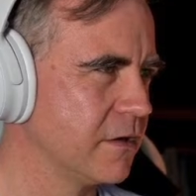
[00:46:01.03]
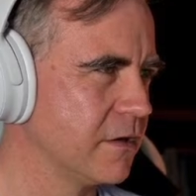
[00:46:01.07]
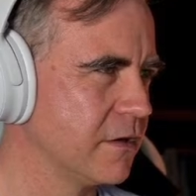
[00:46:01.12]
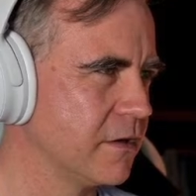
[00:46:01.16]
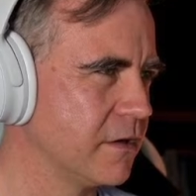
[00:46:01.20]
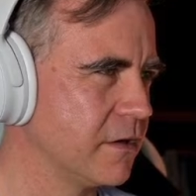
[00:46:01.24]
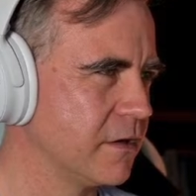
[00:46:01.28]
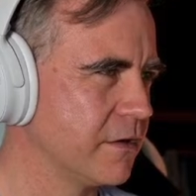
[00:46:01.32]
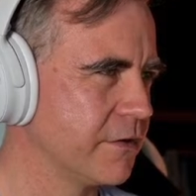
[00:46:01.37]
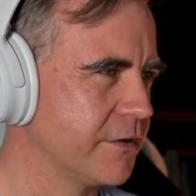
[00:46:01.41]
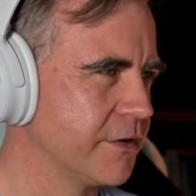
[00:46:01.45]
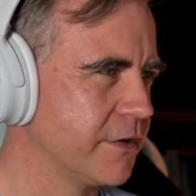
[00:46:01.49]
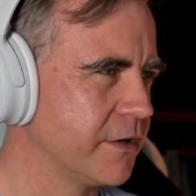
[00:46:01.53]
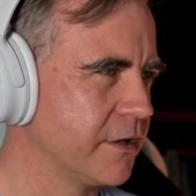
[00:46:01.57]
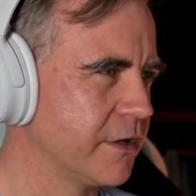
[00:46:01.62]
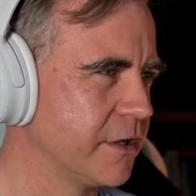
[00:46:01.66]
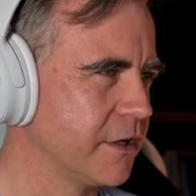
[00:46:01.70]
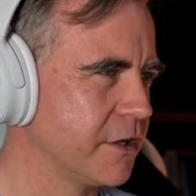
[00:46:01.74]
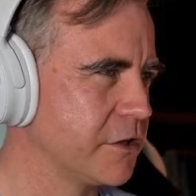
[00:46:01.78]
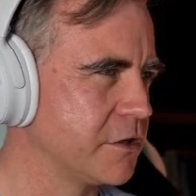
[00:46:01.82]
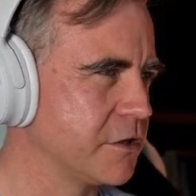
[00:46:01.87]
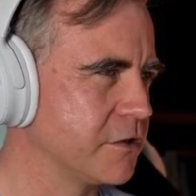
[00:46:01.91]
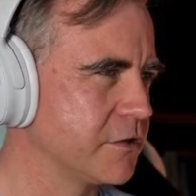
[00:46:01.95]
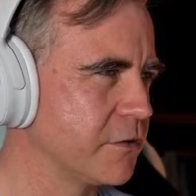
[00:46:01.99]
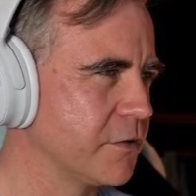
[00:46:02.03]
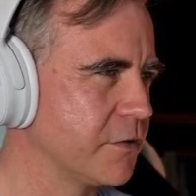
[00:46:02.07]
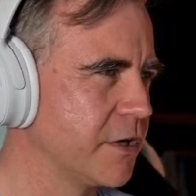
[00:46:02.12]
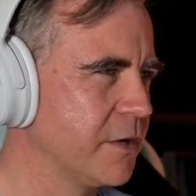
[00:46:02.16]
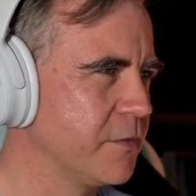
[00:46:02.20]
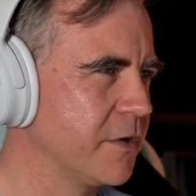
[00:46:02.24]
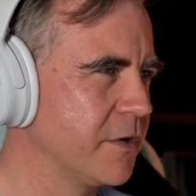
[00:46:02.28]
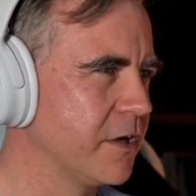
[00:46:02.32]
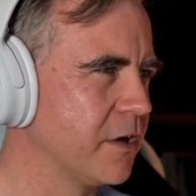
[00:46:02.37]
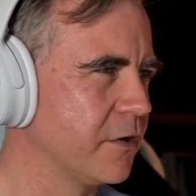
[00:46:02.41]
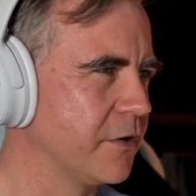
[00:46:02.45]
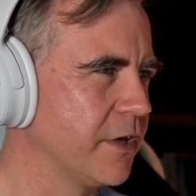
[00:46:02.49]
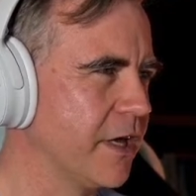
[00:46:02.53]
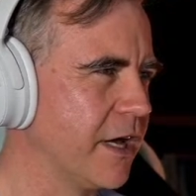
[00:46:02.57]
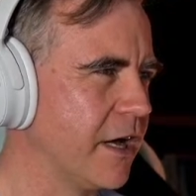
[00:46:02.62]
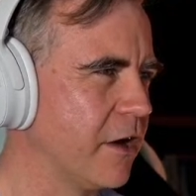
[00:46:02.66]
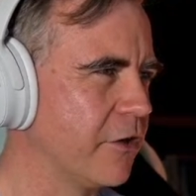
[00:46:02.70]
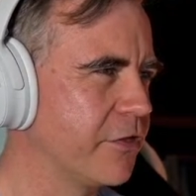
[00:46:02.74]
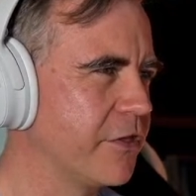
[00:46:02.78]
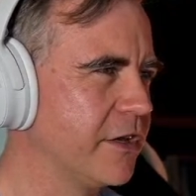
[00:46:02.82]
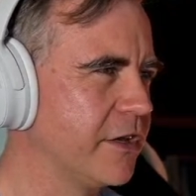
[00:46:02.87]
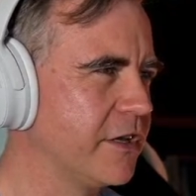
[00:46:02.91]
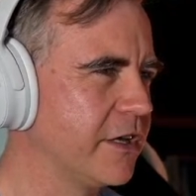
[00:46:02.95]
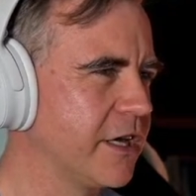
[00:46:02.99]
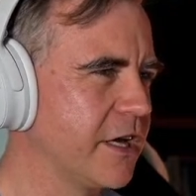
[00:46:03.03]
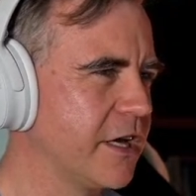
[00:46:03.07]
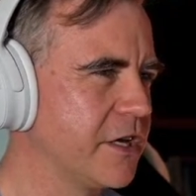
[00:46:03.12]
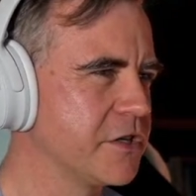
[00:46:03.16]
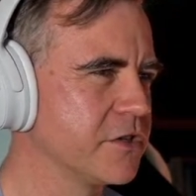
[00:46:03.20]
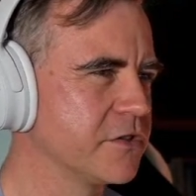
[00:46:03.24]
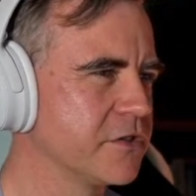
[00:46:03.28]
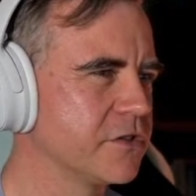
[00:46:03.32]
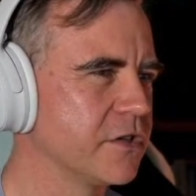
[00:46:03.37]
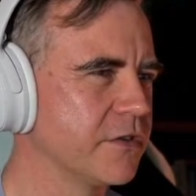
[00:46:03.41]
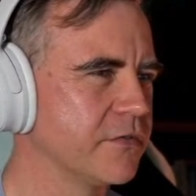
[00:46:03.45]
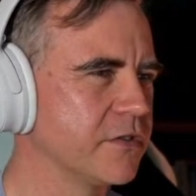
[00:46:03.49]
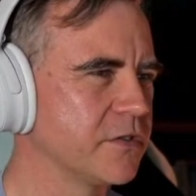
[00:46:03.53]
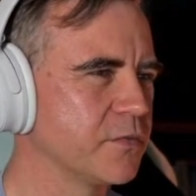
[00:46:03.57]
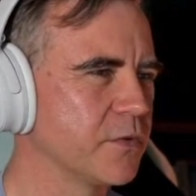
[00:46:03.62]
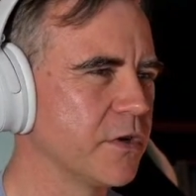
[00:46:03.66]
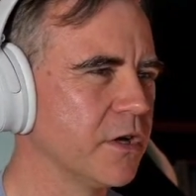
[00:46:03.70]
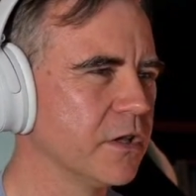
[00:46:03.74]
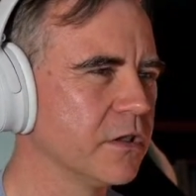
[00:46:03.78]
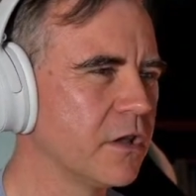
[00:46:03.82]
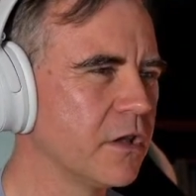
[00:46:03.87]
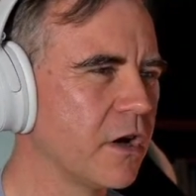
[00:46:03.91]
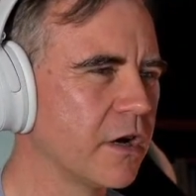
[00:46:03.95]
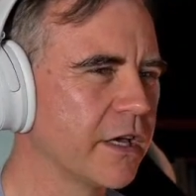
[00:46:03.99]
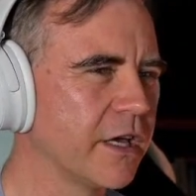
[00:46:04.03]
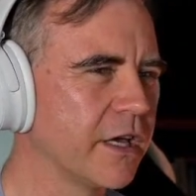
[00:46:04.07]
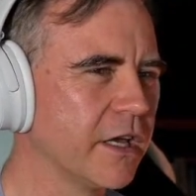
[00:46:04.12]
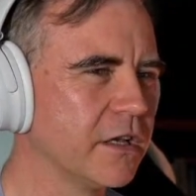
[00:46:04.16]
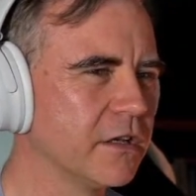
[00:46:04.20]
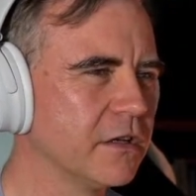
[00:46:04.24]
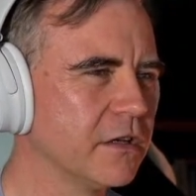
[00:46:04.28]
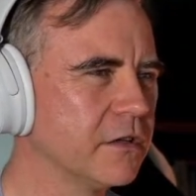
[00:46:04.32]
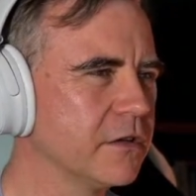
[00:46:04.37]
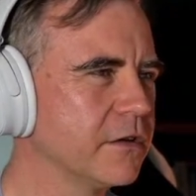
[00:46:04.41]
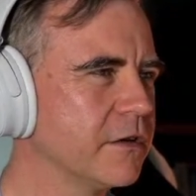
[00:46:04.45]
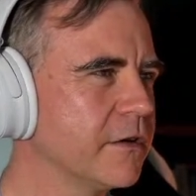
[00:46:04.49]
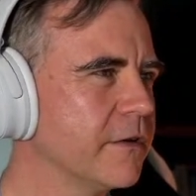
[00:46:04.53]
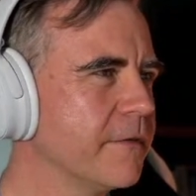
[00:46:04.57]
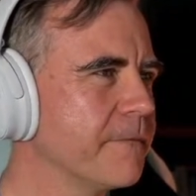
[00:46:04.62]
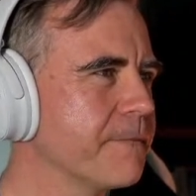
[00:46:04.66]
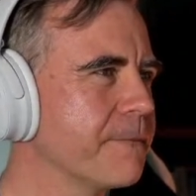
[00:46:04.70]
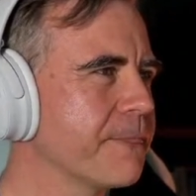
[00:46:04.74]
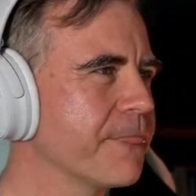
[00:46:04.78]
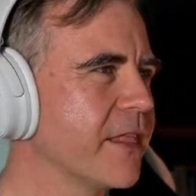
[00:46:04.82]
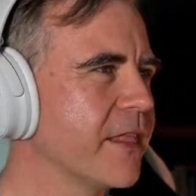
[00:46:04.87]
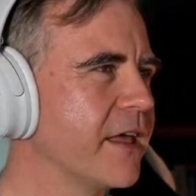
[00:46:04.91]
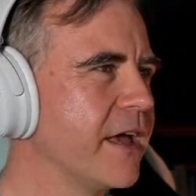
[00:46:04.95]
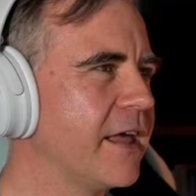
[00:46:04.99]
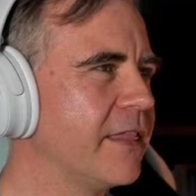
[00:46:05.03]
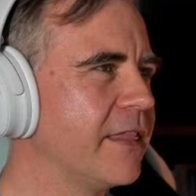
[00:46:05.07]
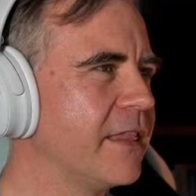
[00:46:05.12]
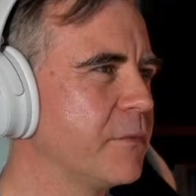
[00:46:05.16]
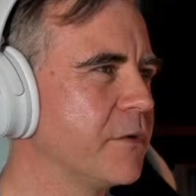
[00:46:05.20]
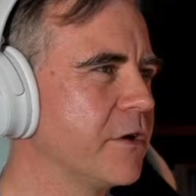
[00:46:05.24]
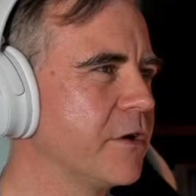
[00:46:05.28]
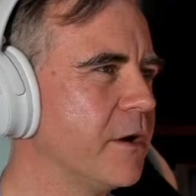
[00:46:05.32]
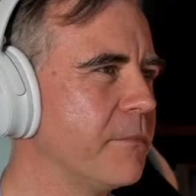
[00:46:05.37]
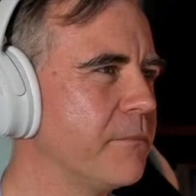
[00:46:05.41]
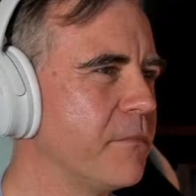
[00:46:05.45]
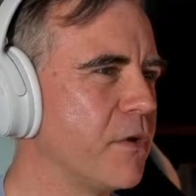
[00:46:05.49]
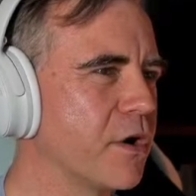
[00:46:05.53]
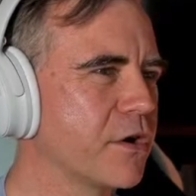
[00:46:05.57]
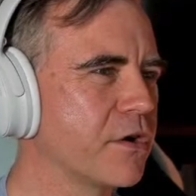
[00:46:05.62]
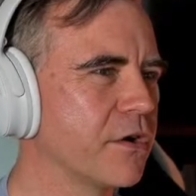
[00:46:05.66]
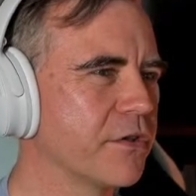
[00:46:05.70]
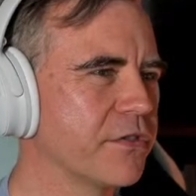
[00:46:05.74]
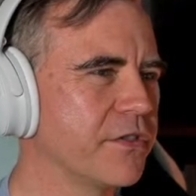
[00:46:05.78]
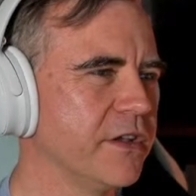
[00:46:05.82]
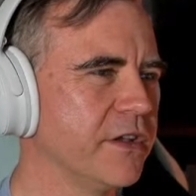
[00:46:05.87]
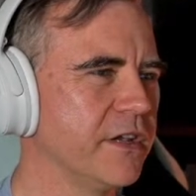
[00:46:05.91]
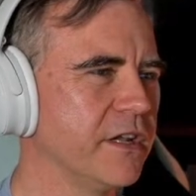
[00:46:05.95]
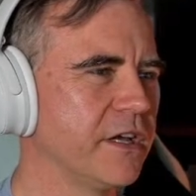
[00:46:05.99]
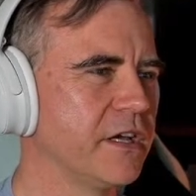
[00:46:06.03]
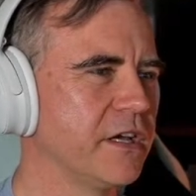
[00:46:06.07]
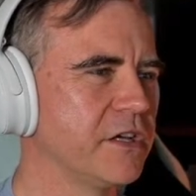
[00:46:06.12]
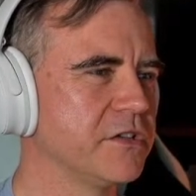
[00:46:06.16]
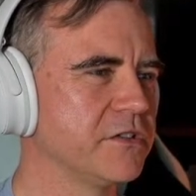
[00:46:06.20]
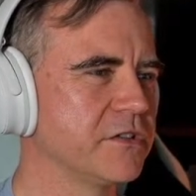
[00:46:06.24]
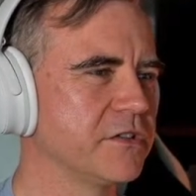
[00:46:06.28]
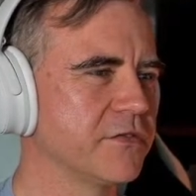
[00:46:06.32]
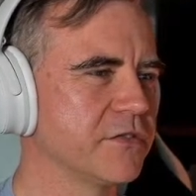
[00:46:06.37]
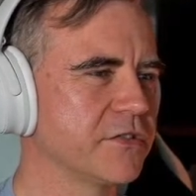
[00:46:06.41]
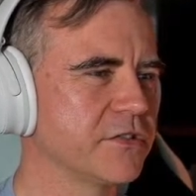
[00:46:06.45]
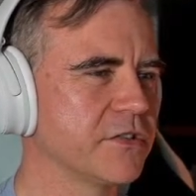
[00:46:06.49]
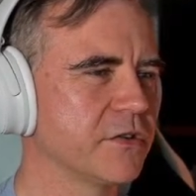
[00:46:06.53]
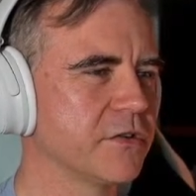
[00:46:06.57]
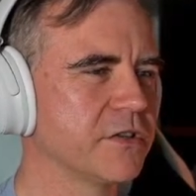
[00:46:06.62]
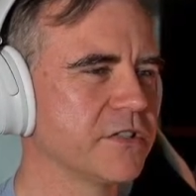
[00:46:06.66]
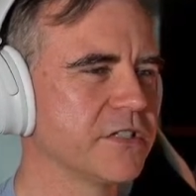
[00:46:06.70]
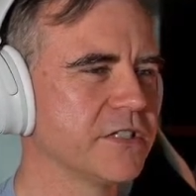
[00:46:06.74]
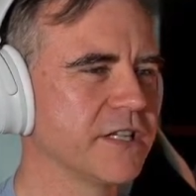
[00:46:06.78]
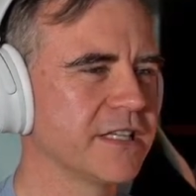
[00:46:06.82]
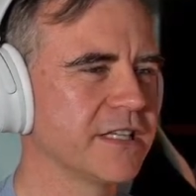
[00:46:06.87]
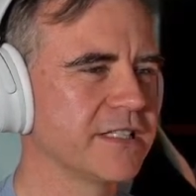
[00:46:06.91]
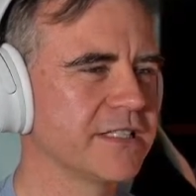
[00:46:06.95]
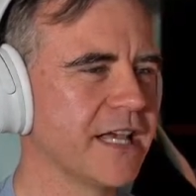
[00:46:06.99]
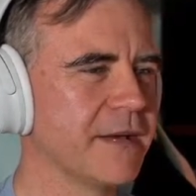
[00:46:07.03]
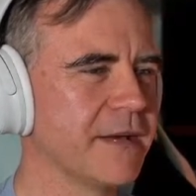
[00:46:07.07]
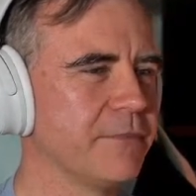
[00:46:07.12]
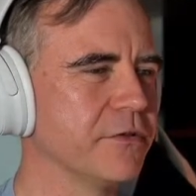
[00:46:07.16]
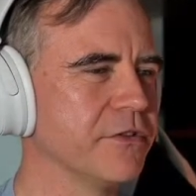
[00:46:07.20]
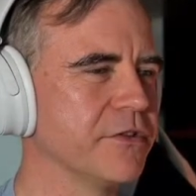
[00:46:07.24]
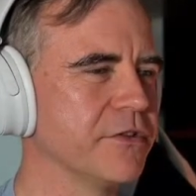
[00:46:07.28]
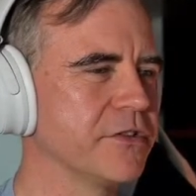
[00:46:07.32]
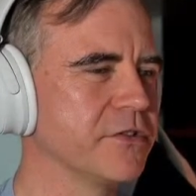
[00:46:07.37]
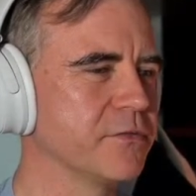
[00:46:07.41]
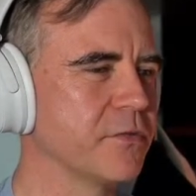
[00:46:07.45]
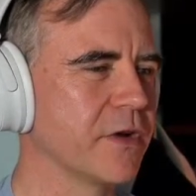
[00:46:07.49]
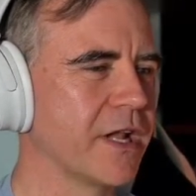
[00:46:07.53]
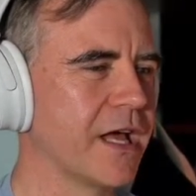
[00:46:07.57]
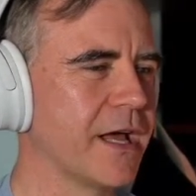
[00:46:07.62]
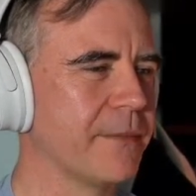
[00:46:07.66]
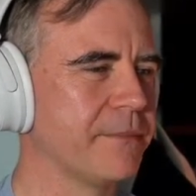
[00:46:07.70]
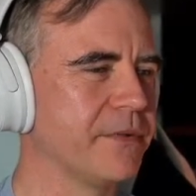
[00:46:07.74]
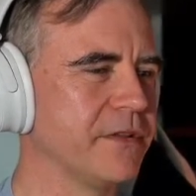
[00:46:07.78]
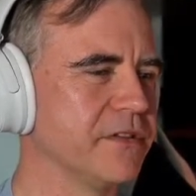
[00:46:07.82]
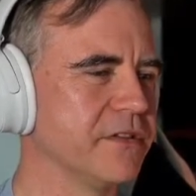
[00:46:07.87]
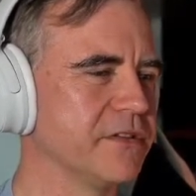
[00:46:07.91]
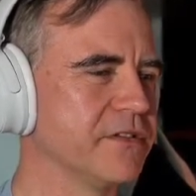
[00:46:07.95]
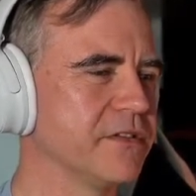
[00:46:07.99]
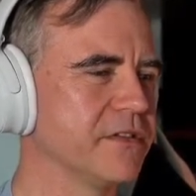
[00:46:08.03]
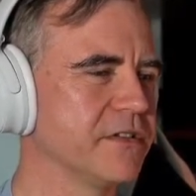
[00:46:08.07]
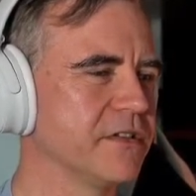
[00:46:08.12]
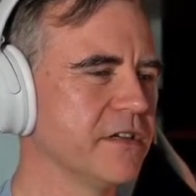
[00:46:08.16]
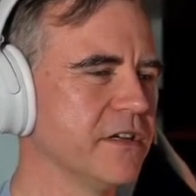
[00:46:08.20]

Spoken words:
Authentication. So here we go. Yeah, authentication service. We got login, and then we got mock authentication service. So as an example, this is what happens.